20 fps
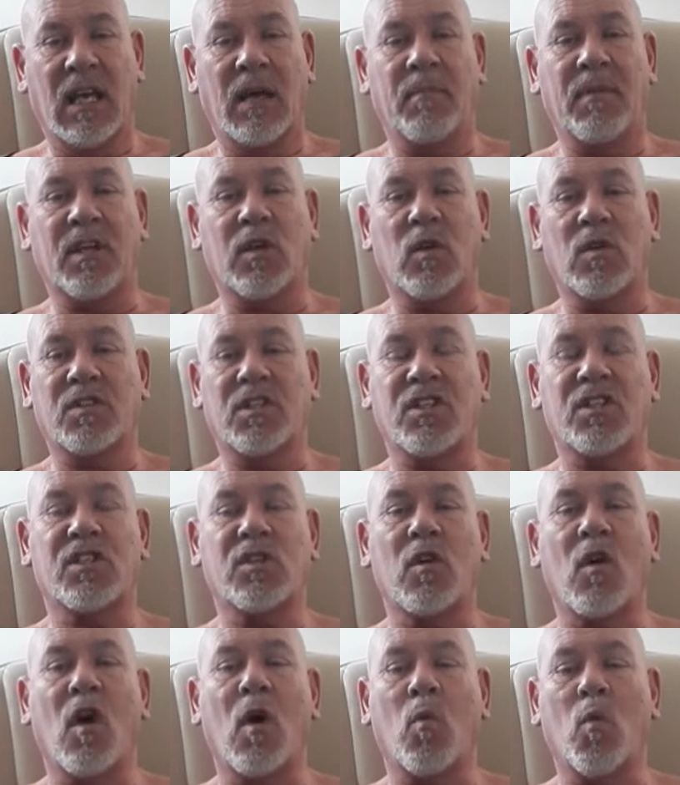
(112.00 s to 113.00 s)
because he'd
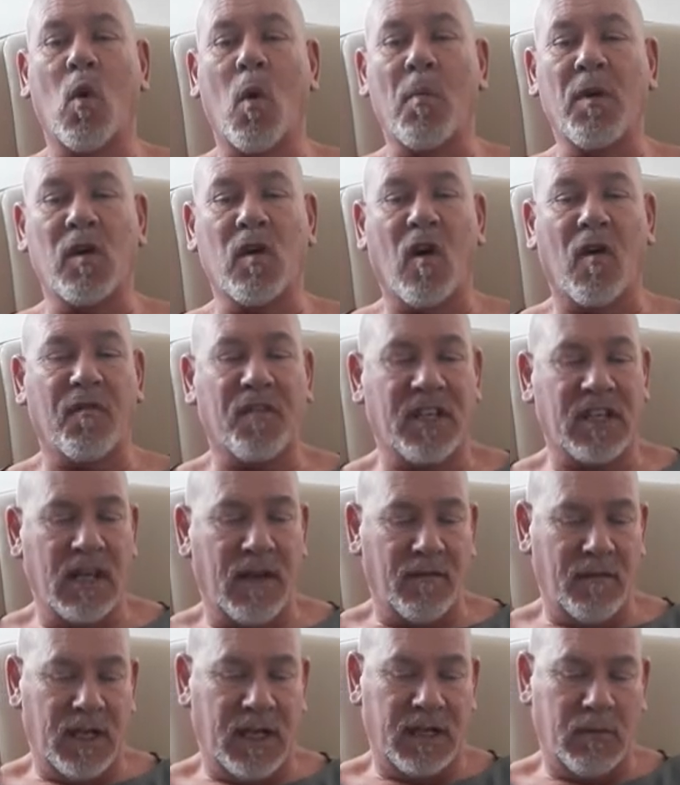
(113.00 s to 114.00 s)
start warming up, he'd
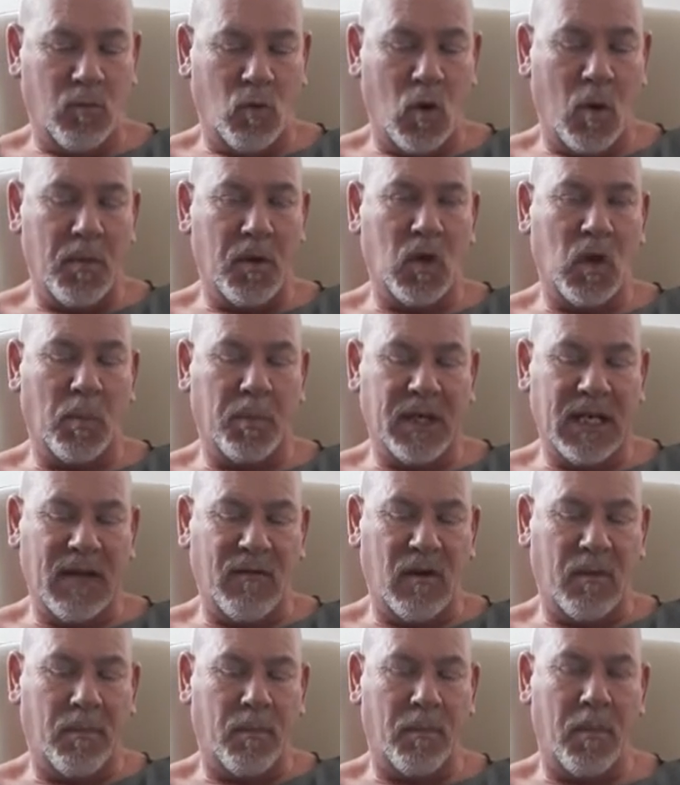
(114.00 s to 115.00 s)
have
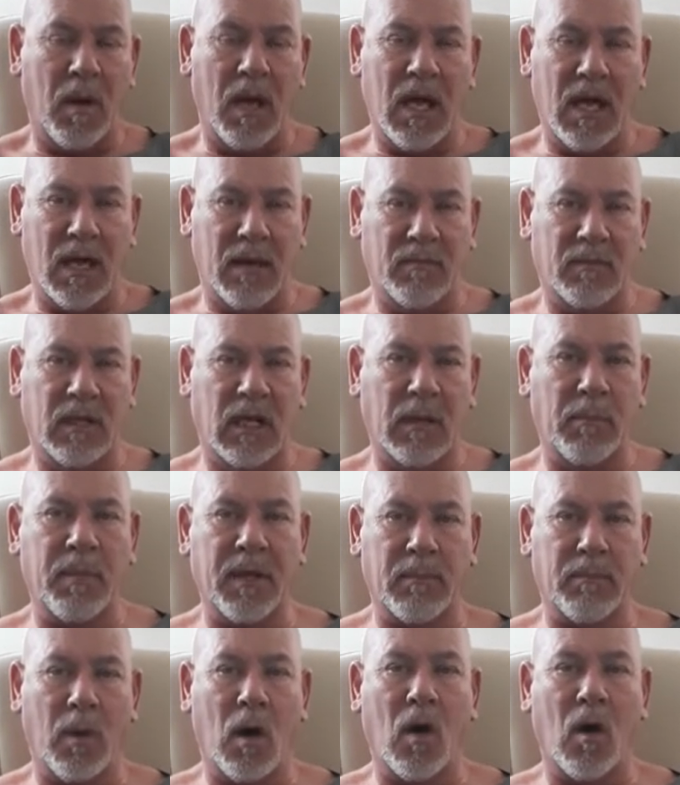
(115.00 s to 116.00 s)
a
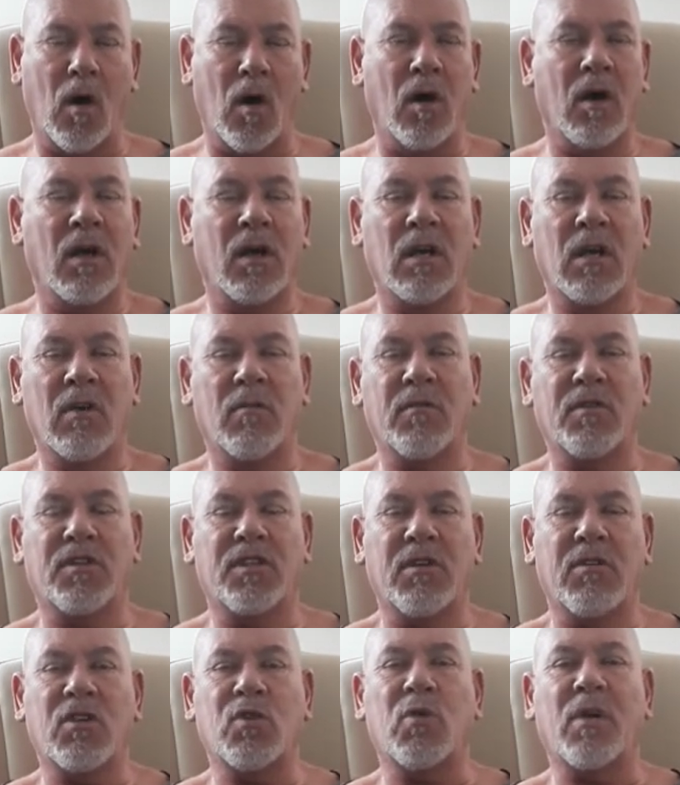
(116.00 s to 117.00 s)
Olympic bar with
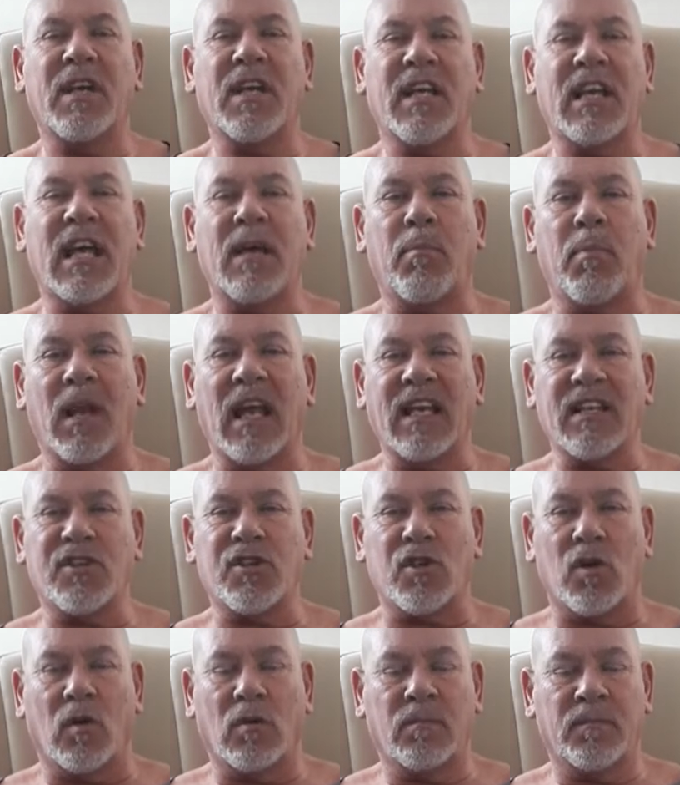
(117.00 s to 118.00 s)
two 20k
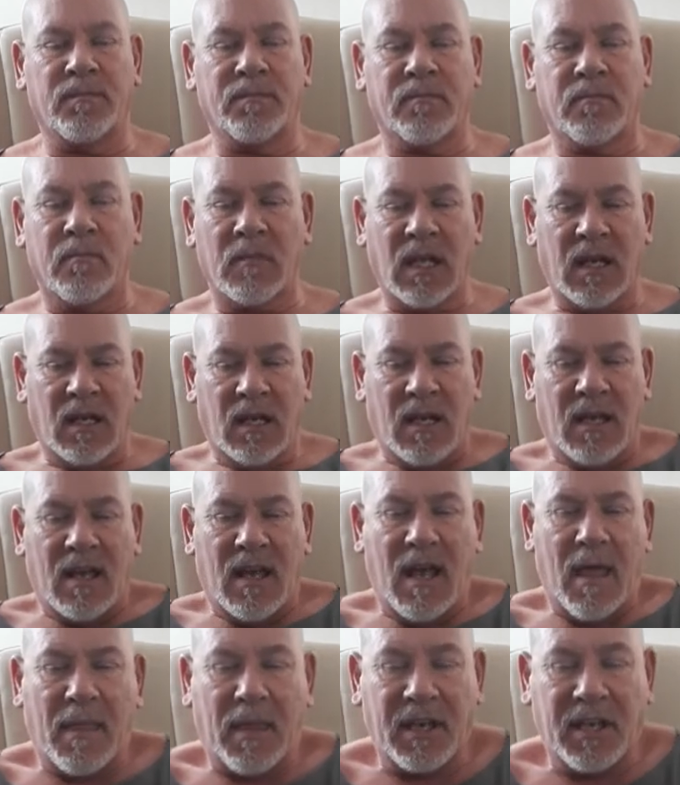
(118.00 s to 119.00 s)
plates on,
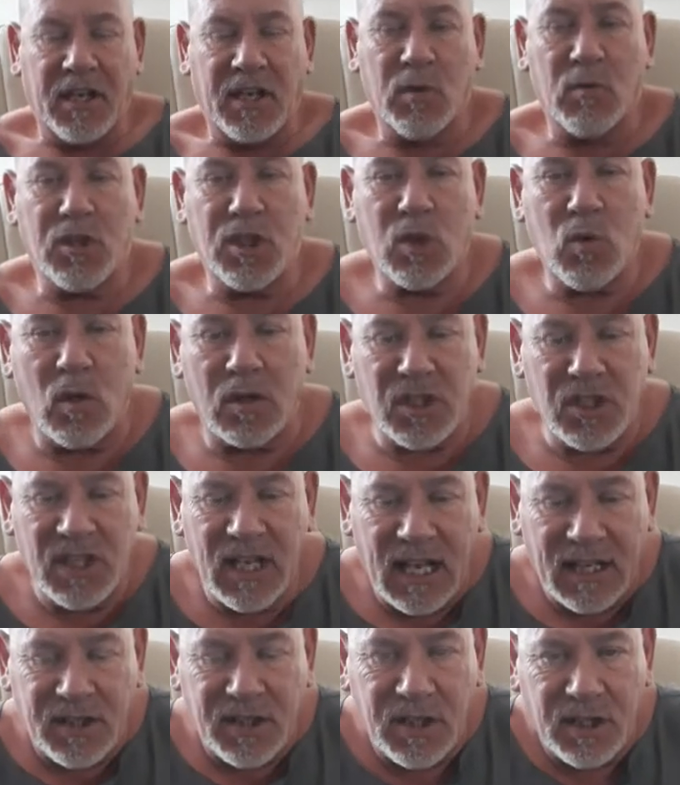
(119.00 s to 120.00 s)
and then he'd do a squat
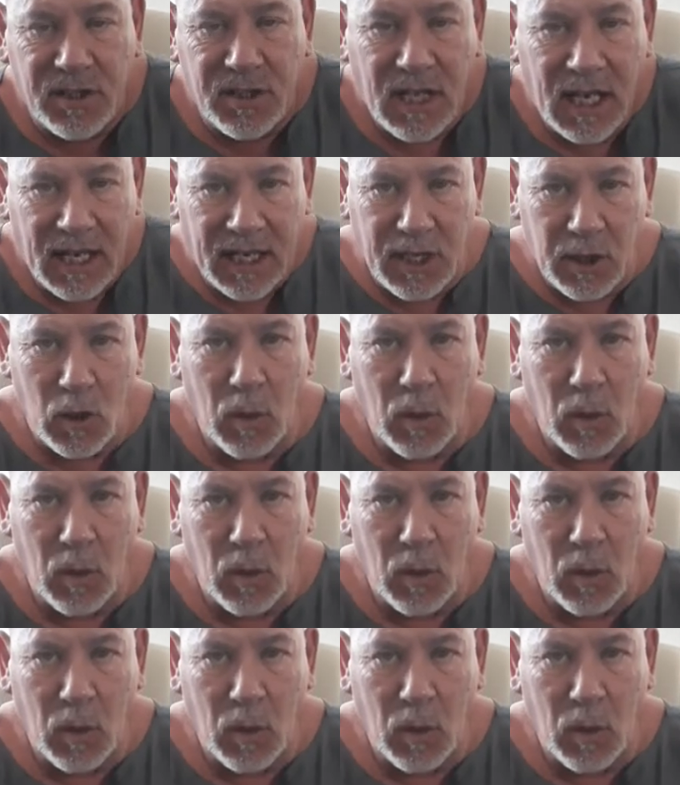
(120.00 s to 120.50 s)
snatch. He'd take it